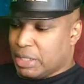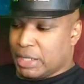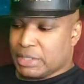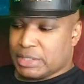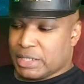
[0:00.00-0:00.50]

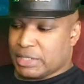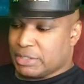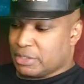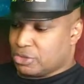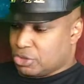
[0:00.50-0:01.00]
and the
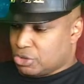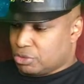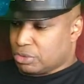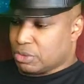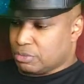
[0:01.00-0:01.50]
idea just
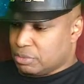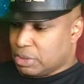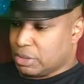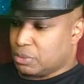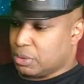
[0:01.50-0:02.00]
grew,
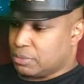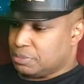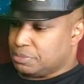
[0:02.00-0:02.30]
unquote.